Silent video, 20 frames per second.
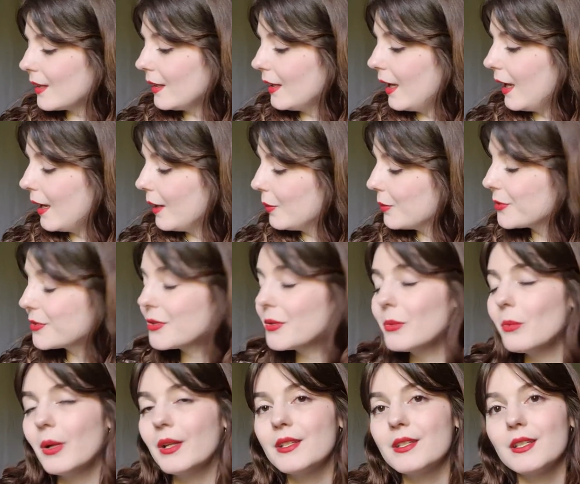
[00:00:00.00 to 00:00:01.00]
I also
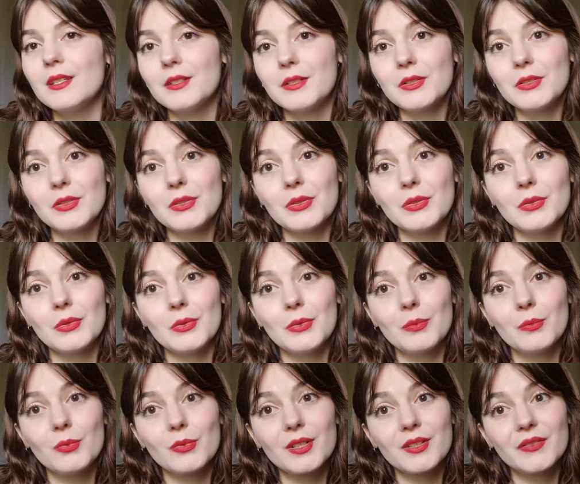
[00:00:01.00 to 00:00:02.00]
wanted
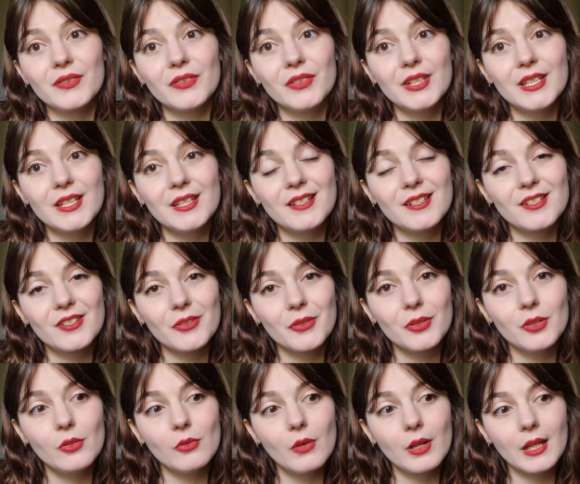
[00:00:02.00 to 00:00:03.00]
to briefly show
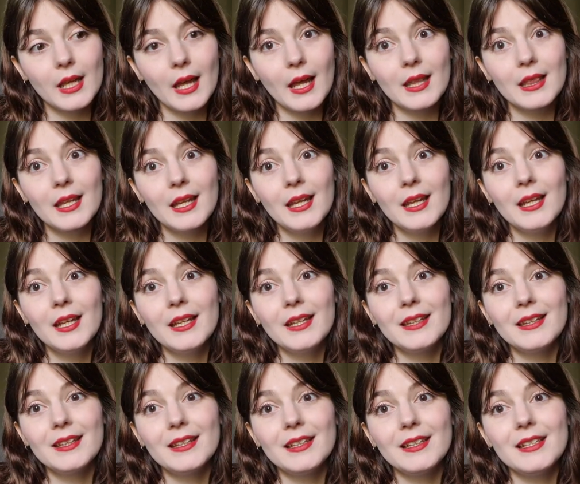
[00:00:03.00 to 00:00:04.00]
you again
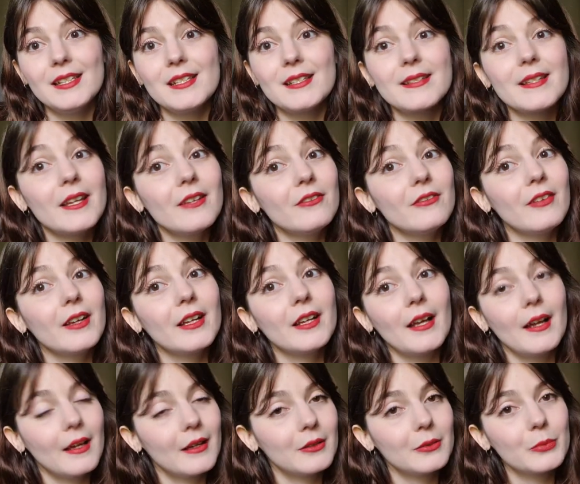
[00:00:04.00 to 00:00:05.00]
the Sypha
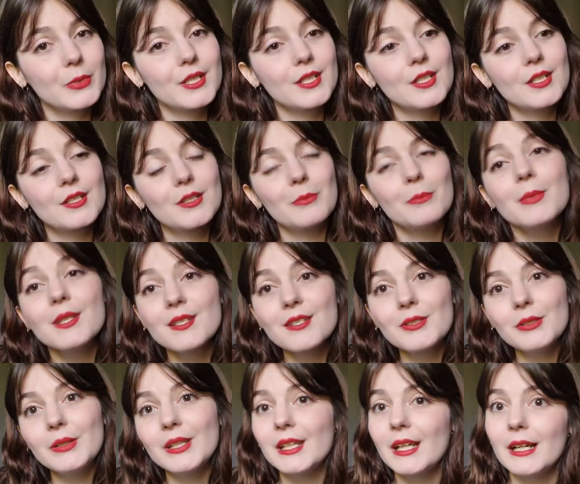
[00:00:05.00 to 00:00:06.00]
cowl, which is a
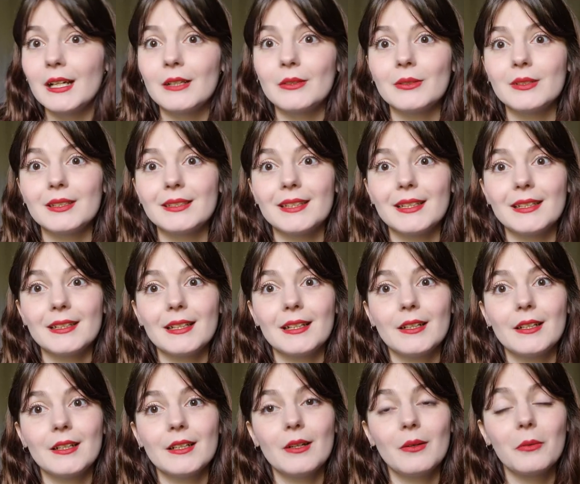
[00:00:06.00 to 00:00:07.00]
mystery cowl that
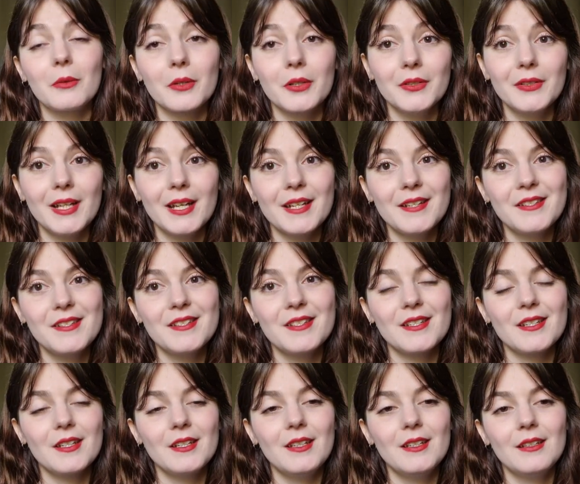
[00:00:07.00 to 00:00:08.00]
I
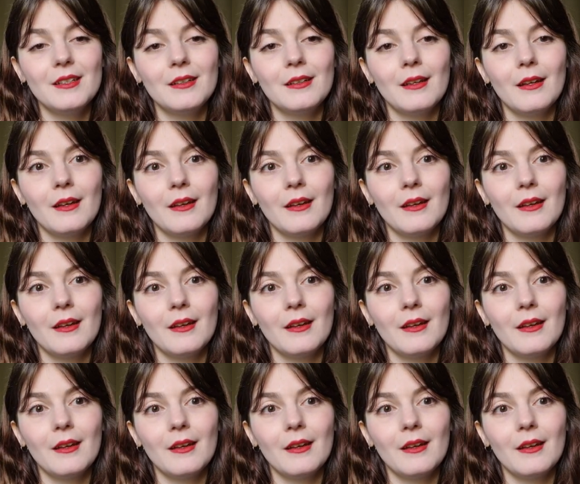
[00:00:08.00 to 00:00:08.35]
organized in